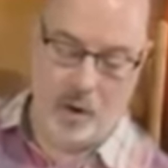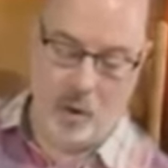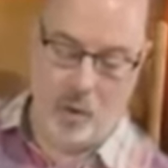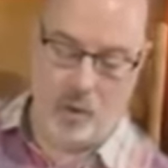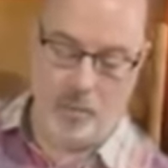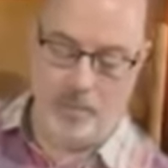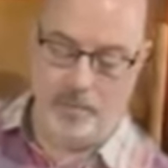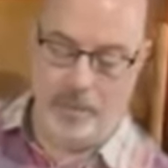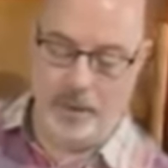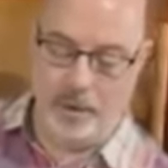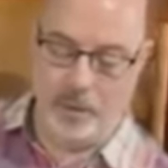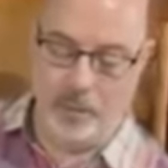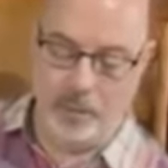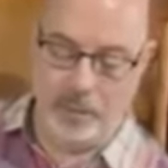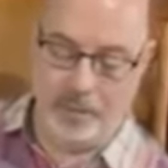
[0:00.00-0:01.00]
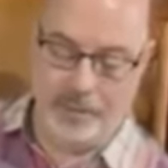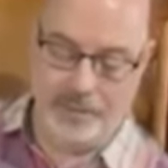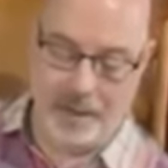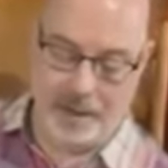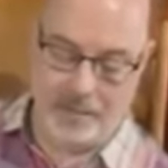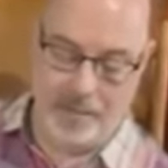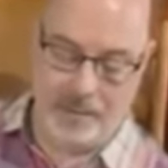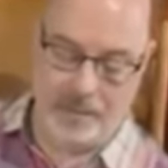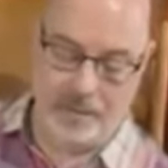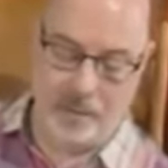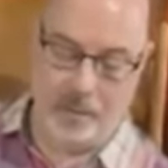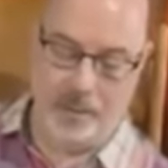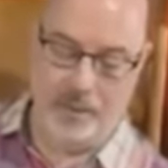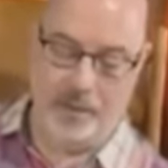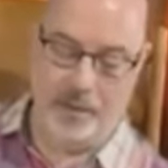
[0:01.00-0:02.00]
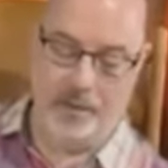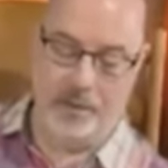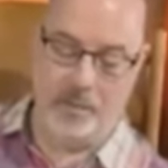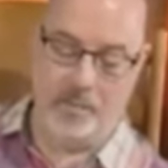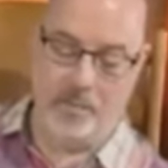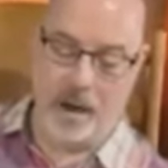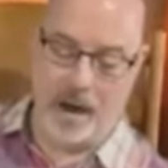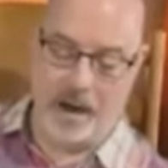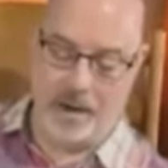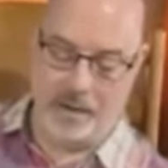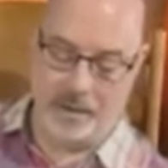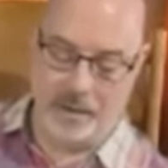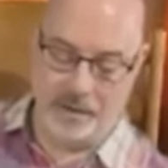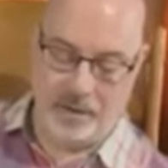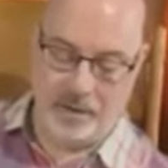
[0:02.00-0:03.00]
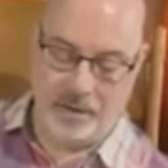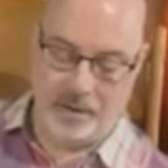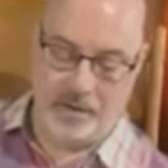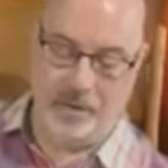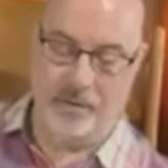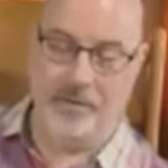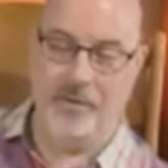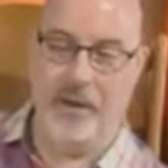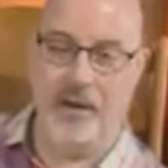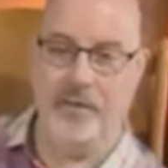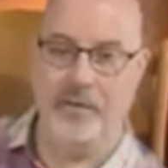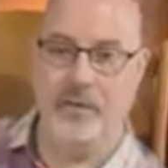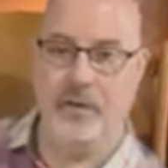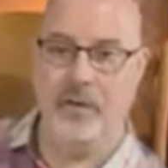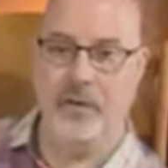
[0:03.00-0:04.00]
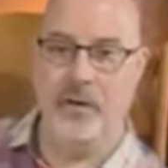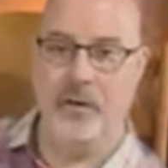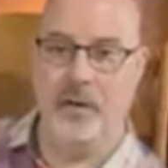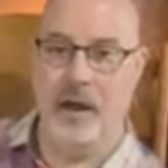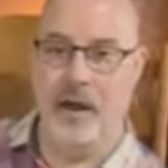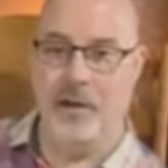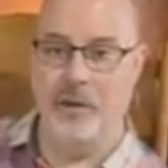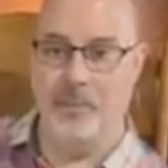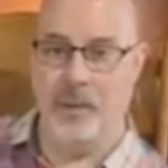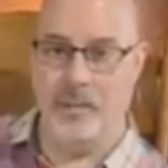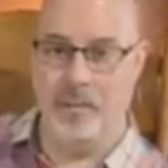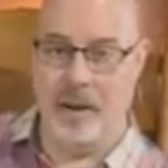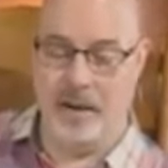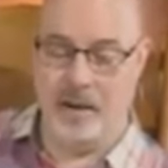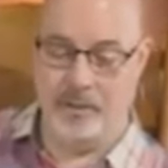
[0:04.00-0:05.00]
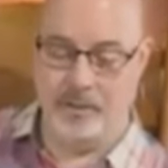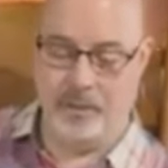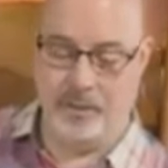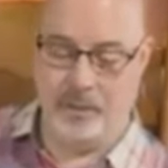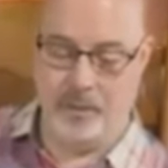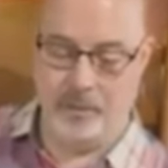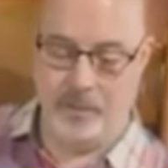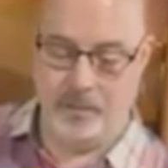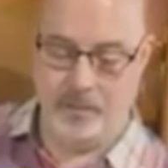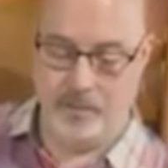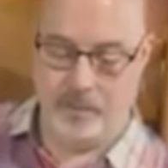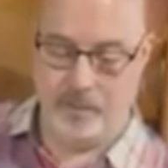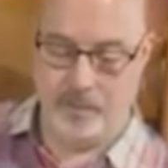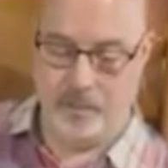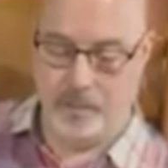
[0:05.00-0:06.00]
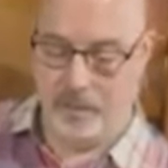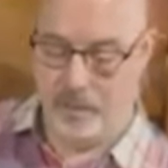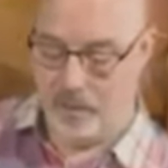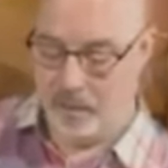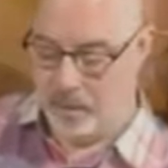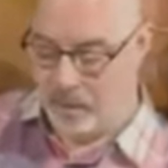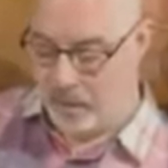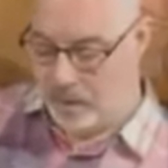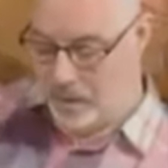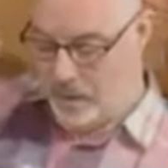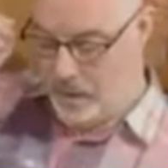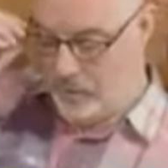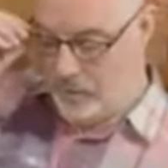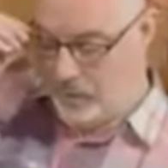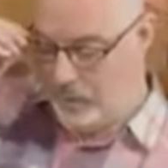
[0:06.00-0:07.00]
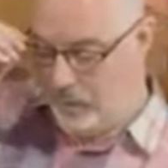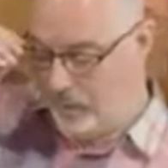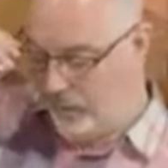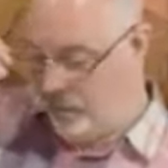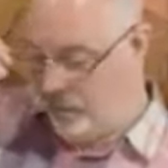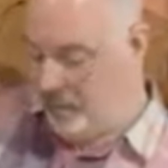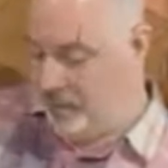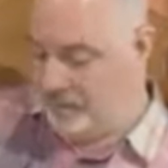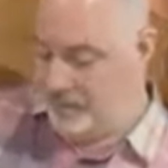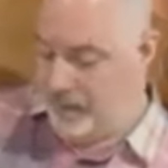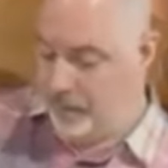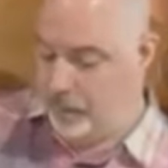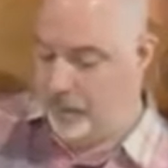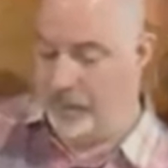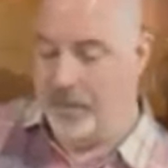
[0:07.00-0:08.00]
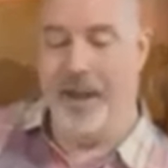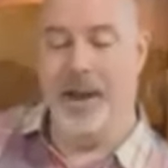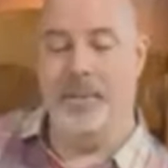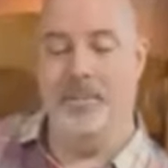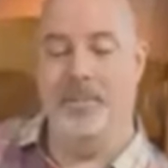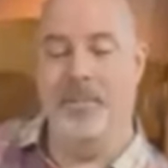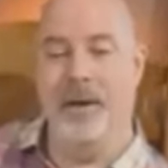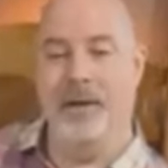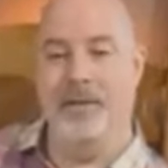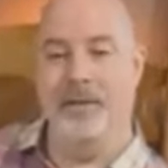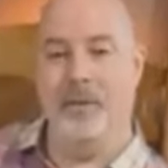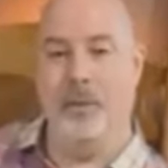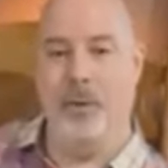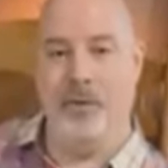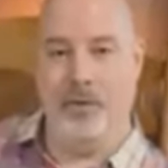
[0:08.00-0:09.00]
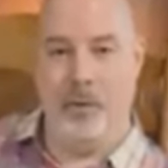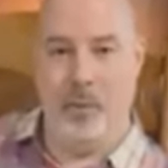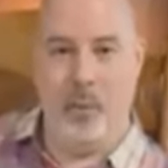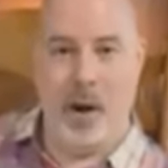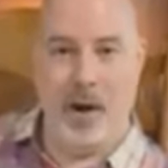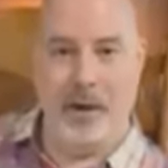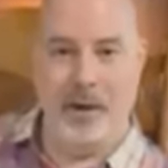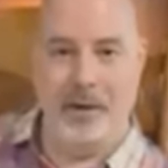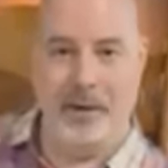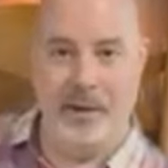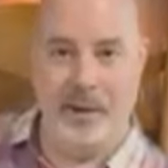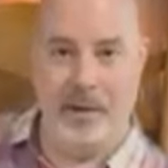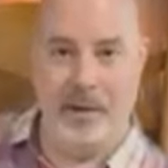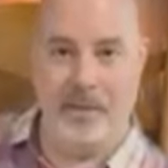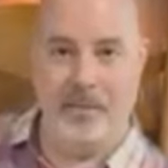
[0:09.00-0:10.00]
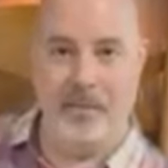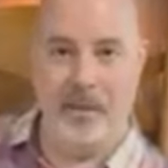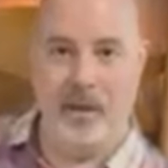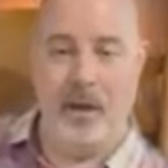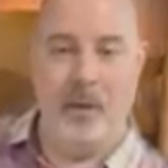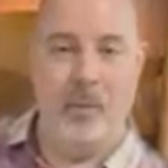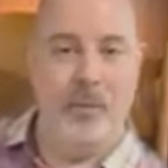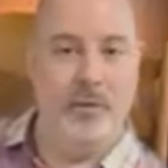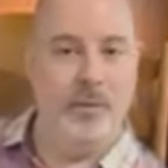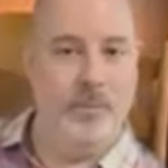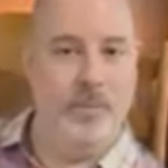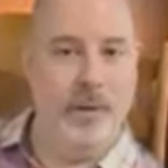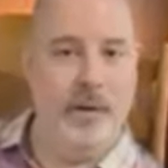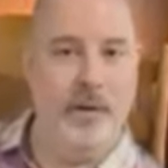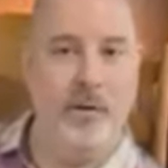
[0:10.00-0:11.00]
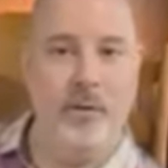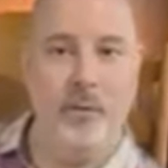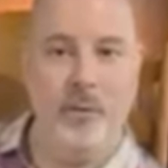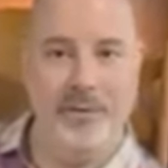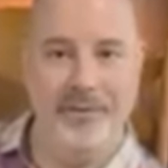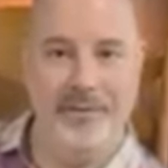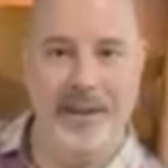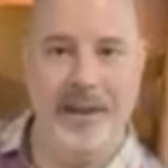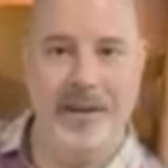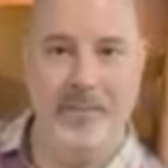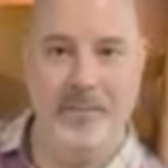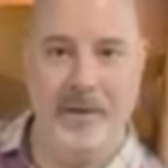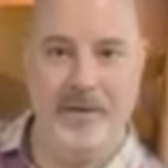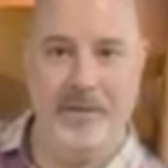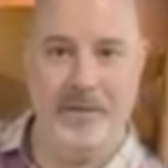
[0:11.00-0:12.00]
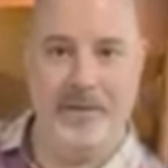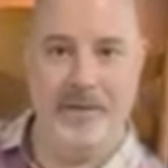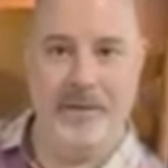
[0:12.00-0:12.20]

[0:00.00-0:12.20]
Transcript: or bitter resentment within the mind, to fester and to be painful. So when you look this up, what they had mixed with the wine here was bitter resentment,